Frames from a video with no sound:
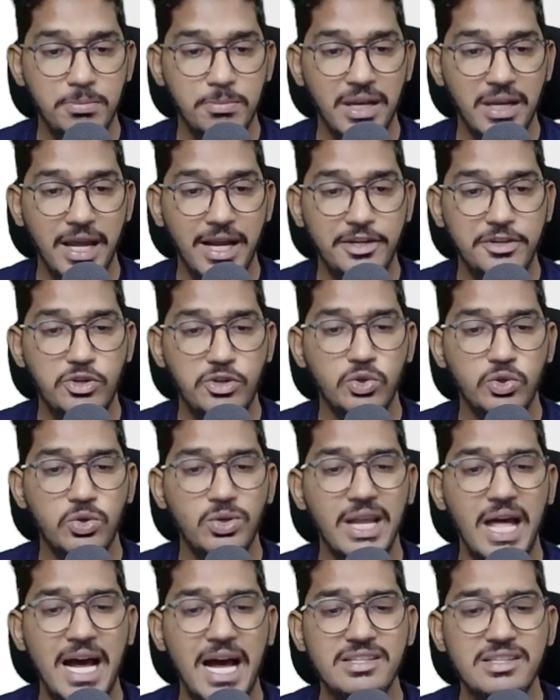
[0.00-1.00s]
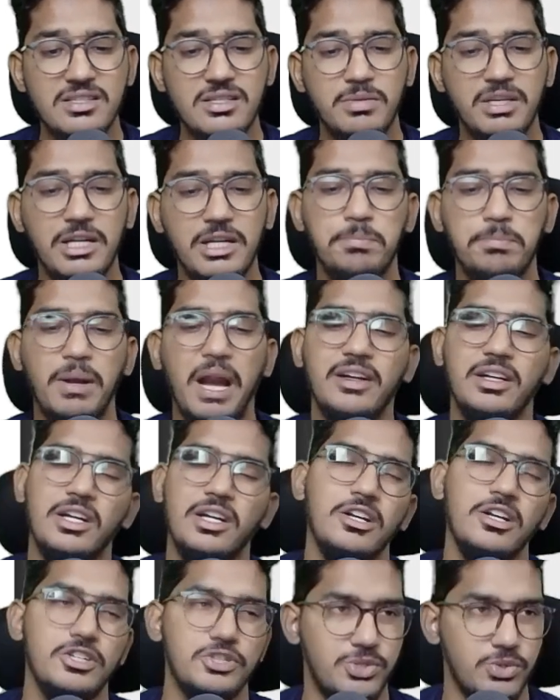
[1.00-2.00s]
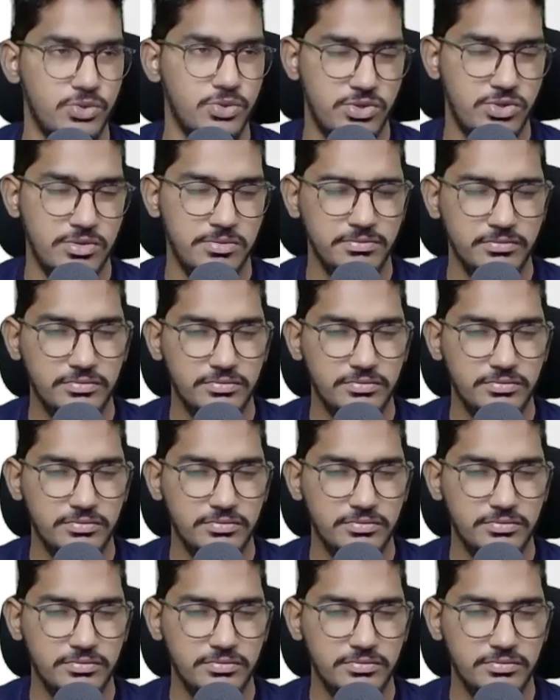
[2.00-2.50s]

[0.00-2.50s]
Pillai due to last minute practical issues.